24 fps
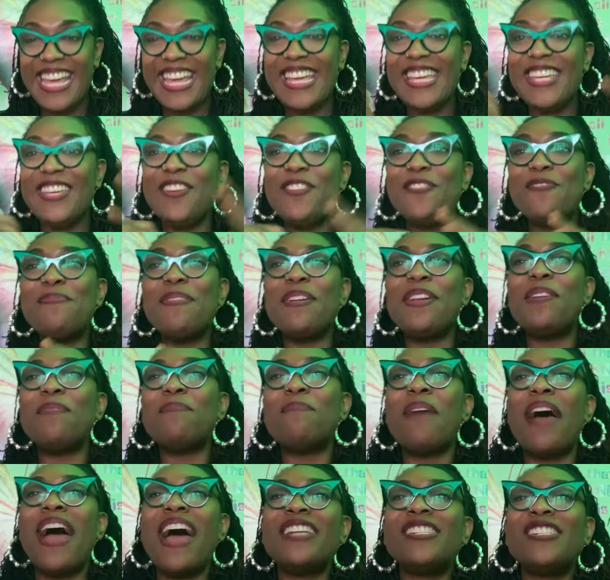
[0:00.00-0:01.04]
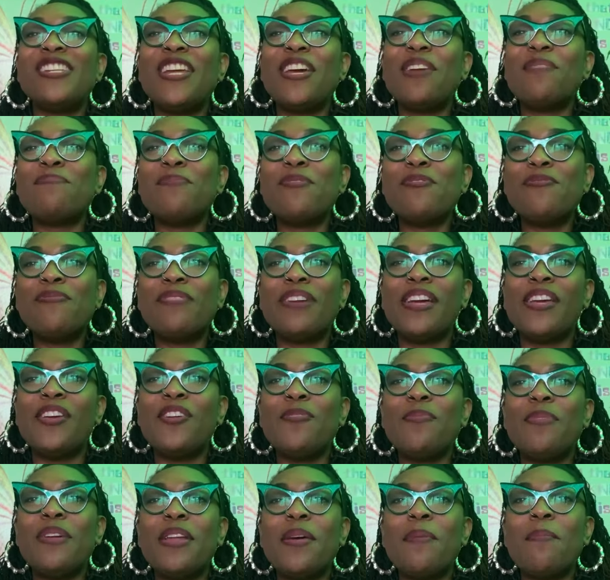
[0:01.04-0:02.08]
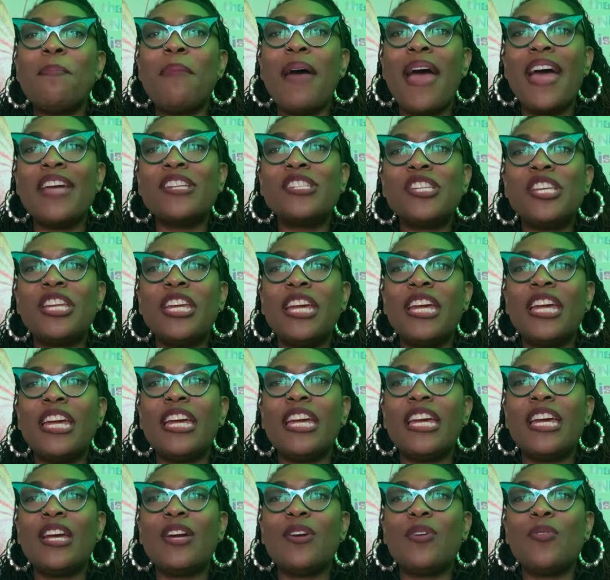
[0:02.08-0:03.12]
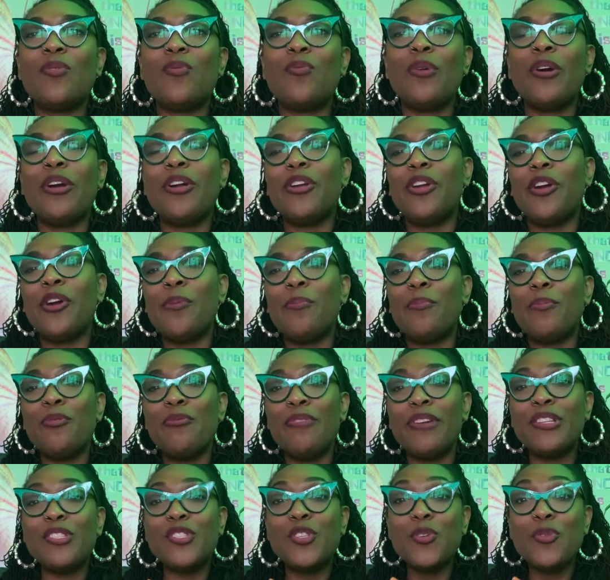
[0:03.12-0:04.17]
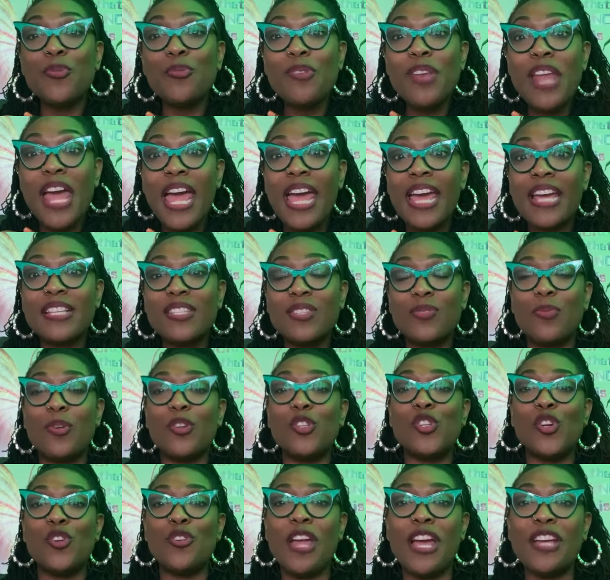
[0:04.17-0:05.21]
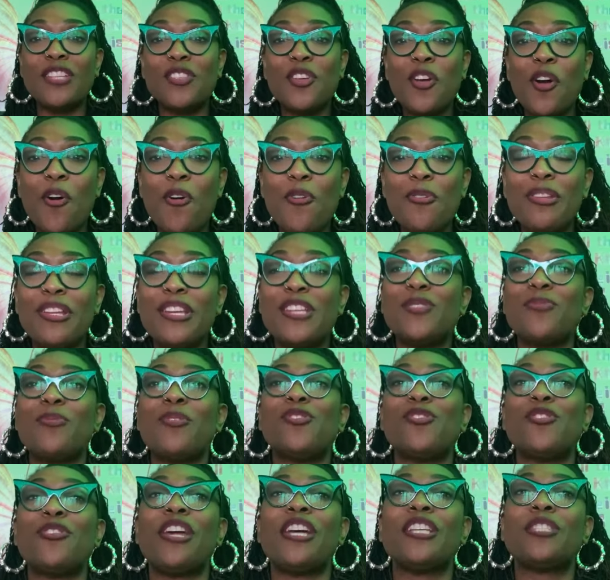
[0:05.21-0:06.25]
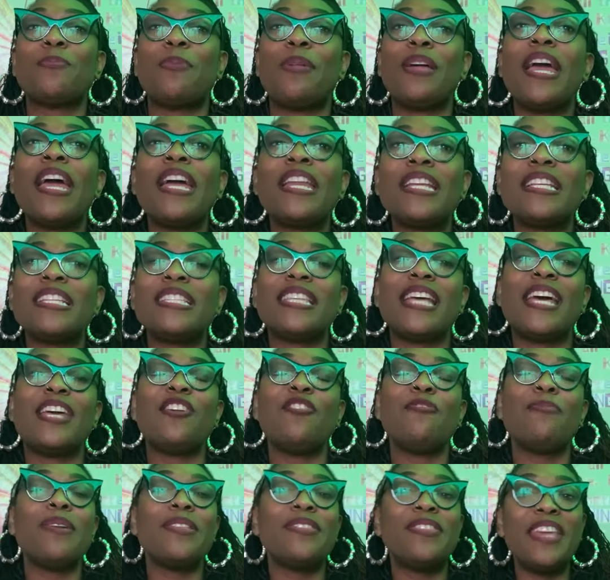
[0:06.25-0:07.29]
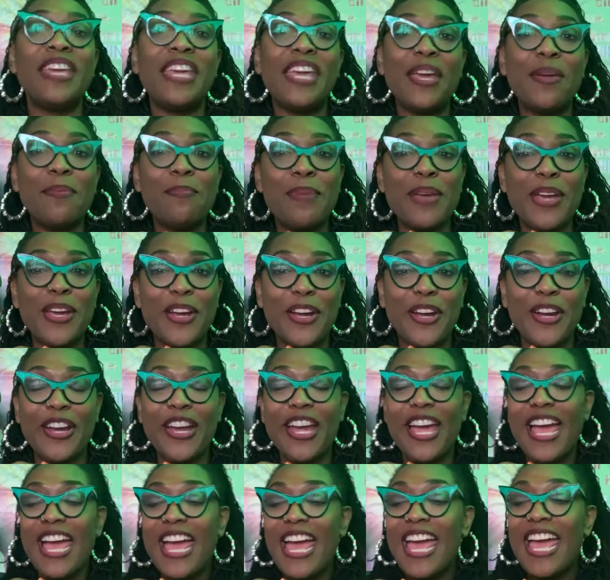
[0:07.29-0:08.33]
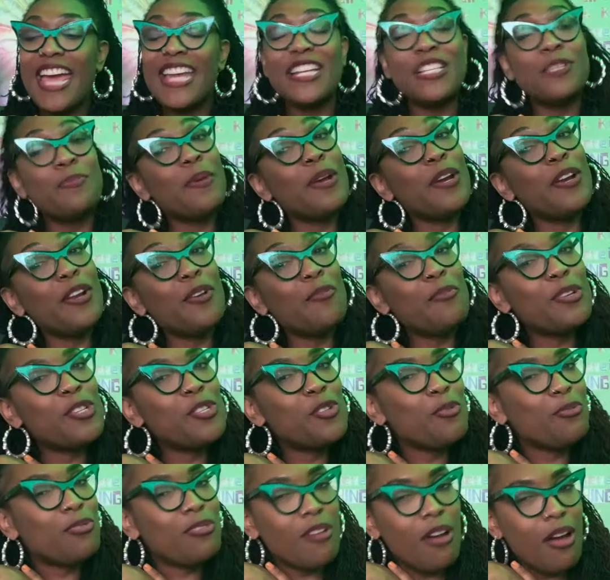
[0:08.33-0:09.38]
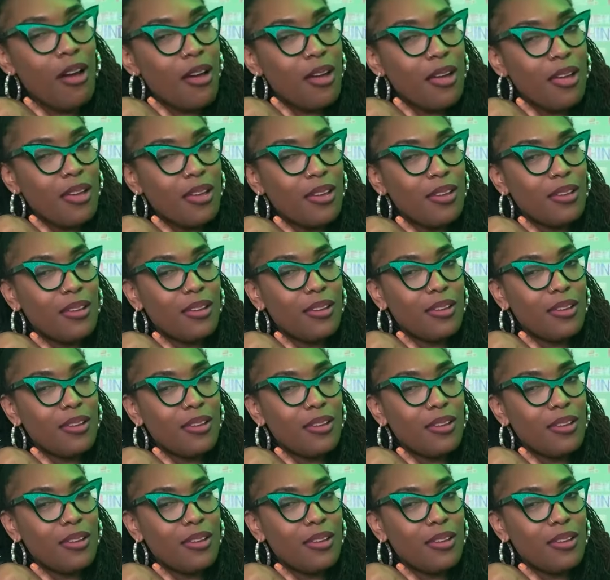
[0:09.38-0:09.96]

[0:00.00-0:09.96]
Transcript: You've been imagining moving. You've been imagining where you're moving to next, what your next goal is, what your next plan is. Like you've been thinking bigger, and it's bigger than what you thought.